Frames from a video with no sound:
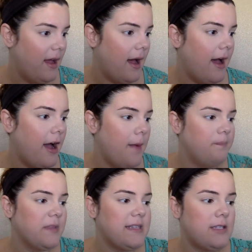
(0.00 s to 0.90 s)

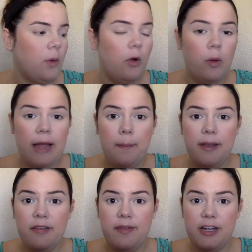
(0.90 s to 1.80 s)
So real quick, I'm
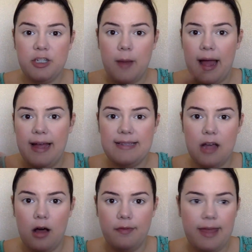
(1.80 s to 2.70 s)
going to finish my eyes
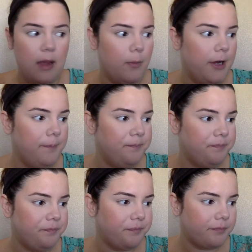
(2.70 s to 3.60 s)
off camera.
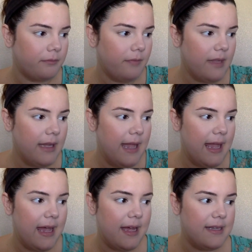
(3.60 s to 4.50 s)

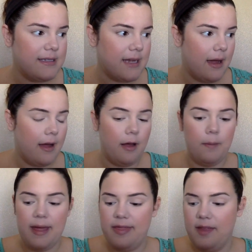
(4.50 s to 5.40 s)
And
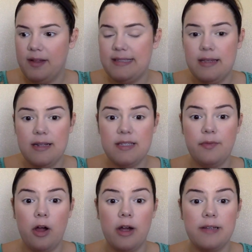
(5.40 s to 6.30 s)
I think that's it as
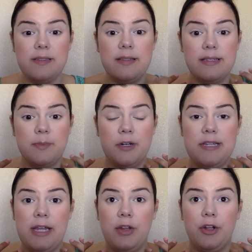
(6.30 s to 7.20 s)
far as this
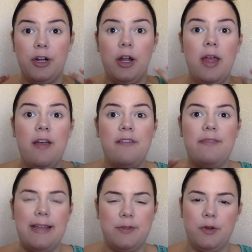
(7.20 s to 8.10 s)
particular face